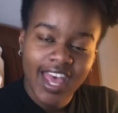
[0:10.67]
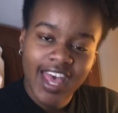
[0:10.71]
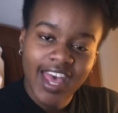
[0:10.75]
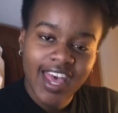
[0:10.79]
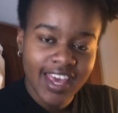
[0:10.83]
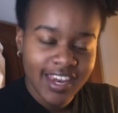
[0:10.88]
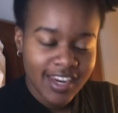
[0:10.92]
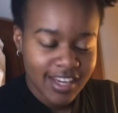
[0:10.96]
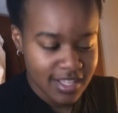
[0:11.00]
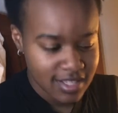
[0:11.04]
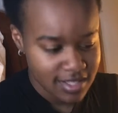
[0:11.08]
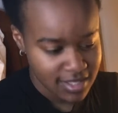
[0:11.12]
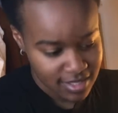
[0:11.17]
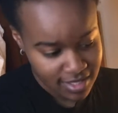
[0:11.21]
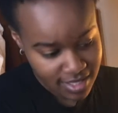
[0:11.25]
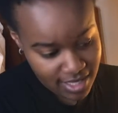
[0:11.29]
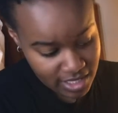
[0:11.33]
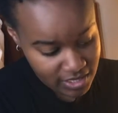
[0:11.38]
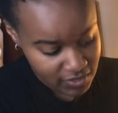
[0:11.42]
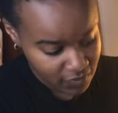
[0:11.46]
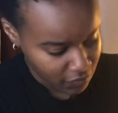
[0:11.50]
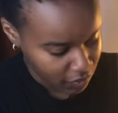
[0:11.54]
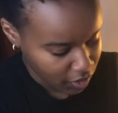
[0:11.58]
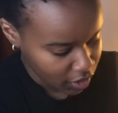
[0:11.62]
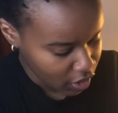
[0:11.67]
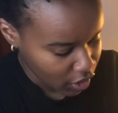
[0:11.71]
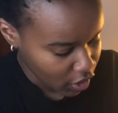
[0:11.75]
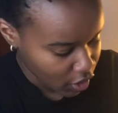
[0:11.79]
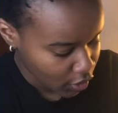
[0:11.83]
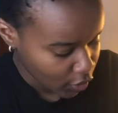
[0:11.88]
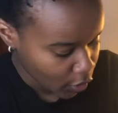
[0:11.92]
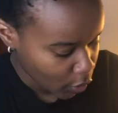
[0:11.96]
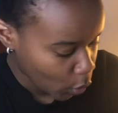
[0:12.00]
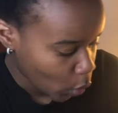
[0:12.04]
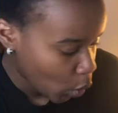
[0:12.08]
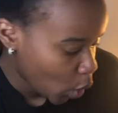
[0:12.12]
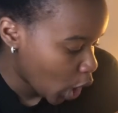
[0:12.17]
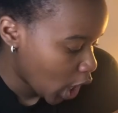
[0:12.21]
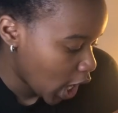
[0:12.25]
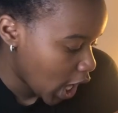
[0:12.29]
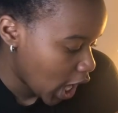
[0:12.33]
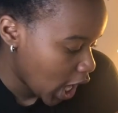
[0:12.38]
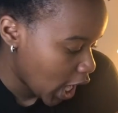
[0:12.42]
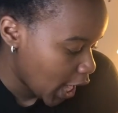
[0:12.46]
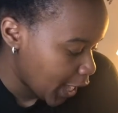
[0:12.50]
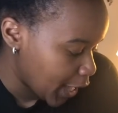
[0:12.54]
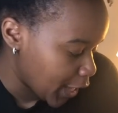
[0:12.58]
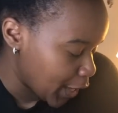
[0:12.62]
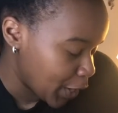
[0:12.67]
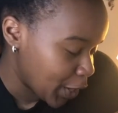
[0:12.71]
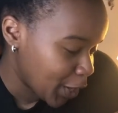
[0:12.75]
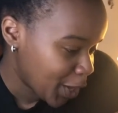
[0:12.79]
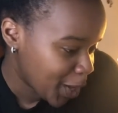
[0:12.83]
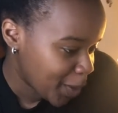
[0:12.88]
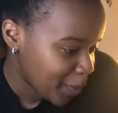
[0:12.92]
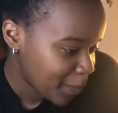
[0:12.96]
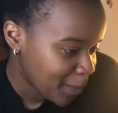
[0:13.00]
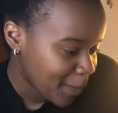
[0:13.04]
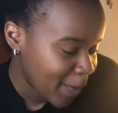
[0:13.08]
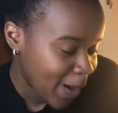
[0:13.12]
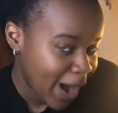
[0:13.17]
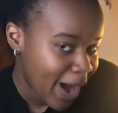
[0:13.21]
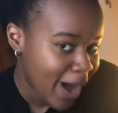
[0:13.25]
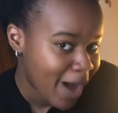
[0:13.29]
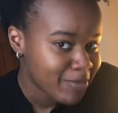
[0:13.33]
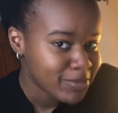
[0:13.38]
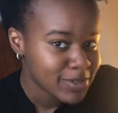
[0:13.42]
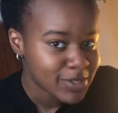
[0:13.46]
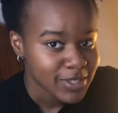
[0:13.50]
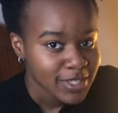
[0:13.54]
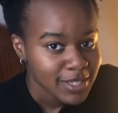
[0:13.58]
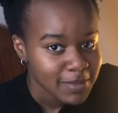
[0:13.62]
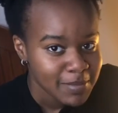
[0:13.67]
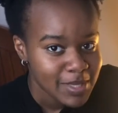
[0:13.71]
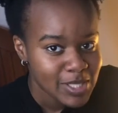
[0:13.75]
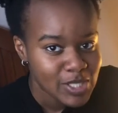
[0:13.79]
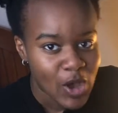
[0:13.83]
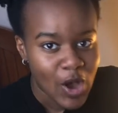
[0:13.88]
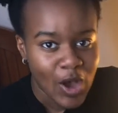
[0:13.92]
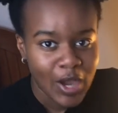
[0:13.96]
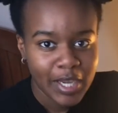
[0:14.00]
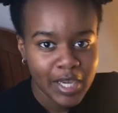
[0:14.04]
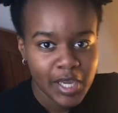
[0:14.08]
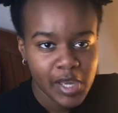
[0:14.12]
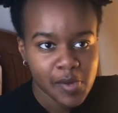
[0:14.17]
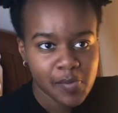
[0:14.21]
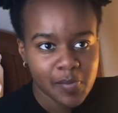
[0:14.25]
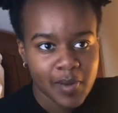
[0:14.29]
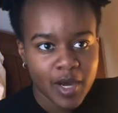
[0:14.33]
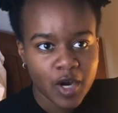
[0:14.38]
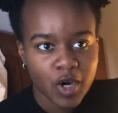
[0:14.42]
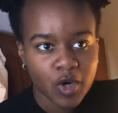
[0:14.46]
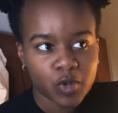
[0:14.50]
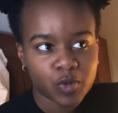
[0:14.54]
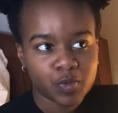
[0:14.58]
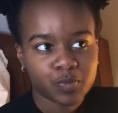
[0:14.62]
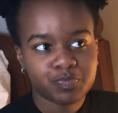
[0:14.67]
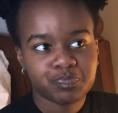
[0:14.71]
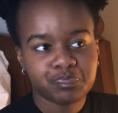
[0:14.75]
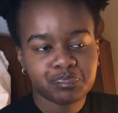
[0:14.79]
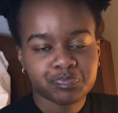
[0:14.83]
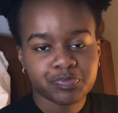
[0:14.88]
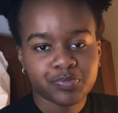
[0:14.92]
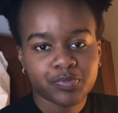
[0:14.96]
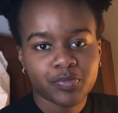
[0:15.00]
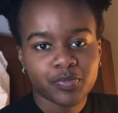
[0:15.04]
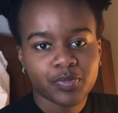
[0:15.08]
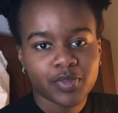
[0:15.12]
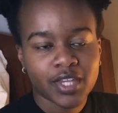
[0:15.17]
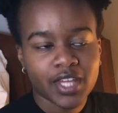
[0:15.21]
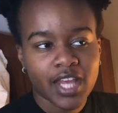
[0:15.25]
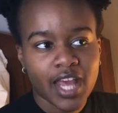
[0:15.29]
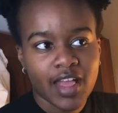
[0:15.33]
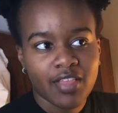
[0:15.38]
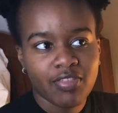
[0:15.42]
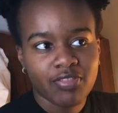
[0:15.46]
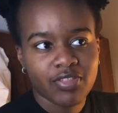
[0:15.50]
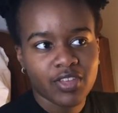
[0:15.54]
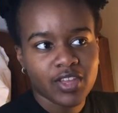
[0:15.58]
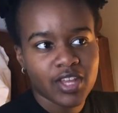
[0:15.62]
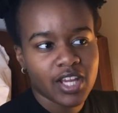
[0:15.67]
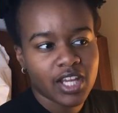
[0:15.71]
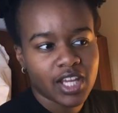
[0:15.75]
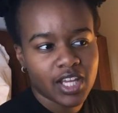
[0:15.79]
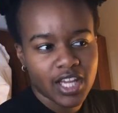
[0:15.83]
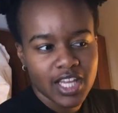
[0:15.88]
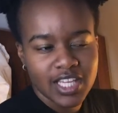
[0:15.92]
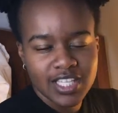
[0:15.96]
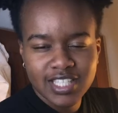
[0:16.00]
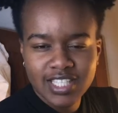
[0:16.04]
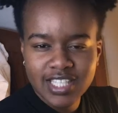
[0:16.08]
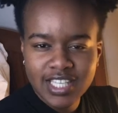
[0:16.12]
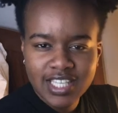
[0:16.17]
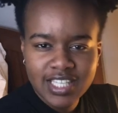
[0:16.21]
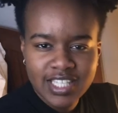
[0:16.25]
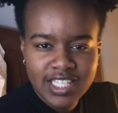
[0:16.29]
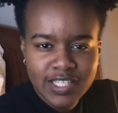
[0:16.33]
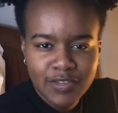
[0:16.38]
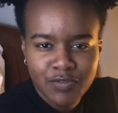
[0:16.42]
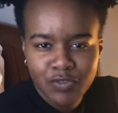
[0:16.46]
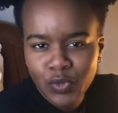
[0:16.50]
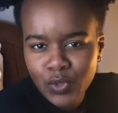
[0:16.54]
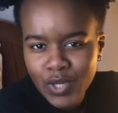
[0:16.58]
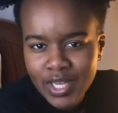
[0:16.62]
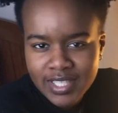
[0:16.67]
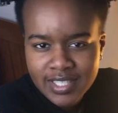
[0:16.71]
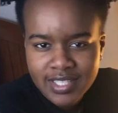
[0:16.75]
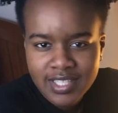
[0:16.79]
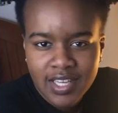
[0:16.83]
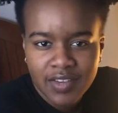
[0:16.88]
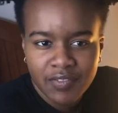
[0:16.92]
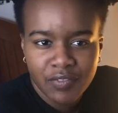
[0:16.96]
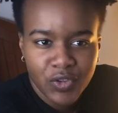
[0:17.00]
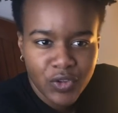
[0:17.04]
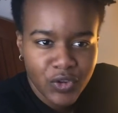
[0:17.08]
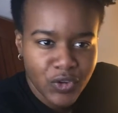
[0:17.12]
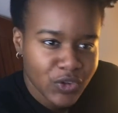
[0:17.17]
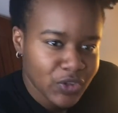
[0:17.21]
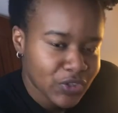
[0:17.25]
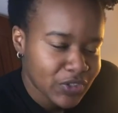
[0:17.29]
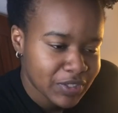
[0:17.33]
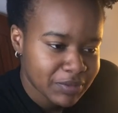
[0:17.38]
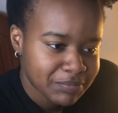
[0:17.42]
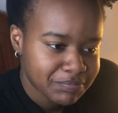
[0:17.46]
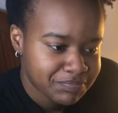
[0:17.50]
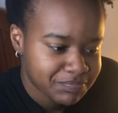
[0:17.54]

And in today's video, I'm just gonna be talking about the few lessons I've learned